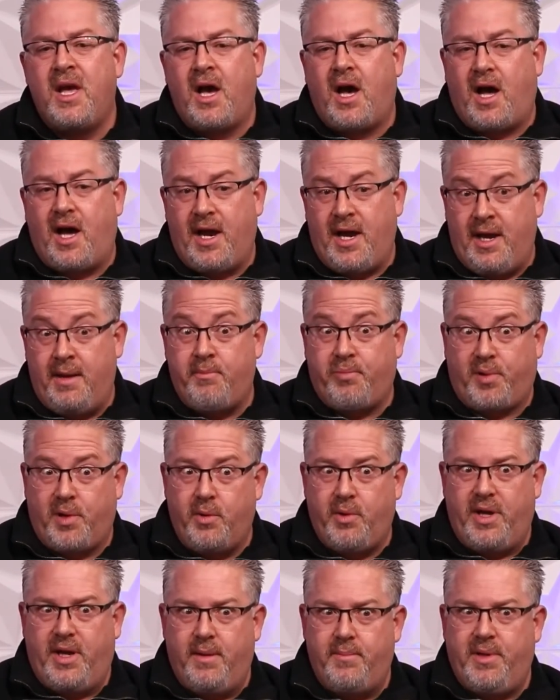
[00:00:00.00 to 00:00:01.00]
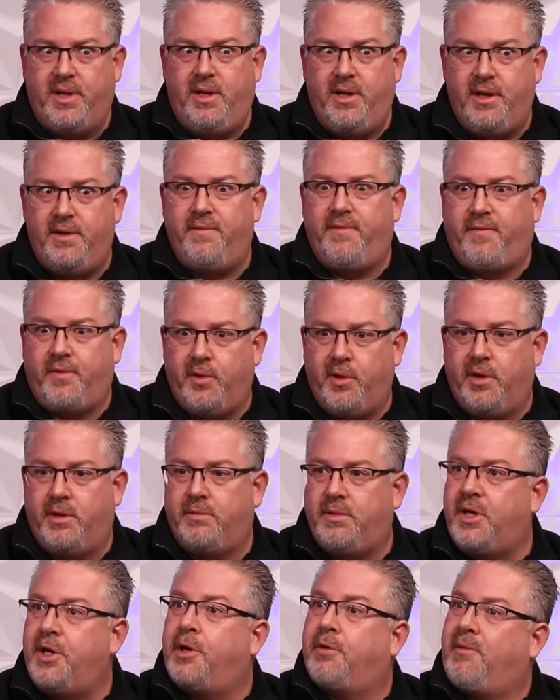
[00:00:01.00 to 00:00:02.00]
I am prohibited
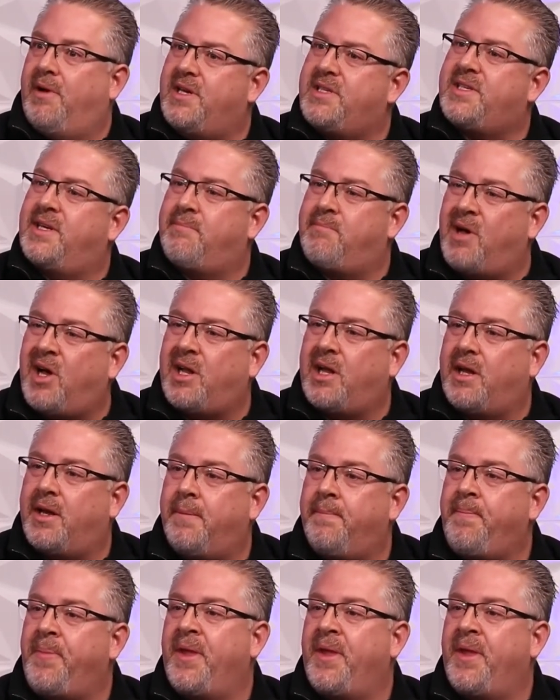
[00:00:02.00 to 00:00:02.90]
for, you know, raising money.